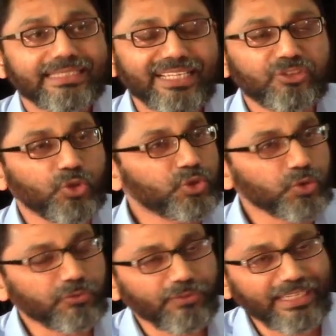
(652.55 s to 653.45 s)
that don't
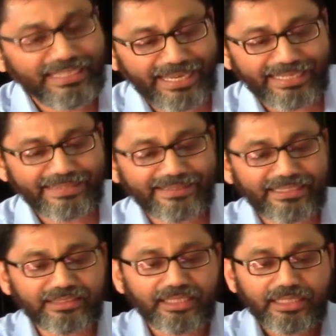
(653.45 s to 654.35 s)
you feel
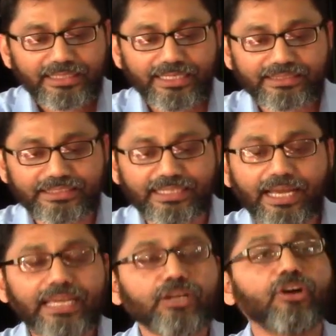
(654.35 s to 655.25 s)
anything, that
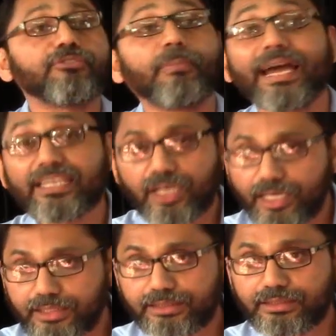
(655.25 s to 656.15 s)
desire of my
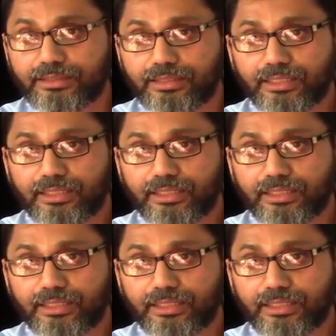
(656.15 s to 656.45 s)
gods?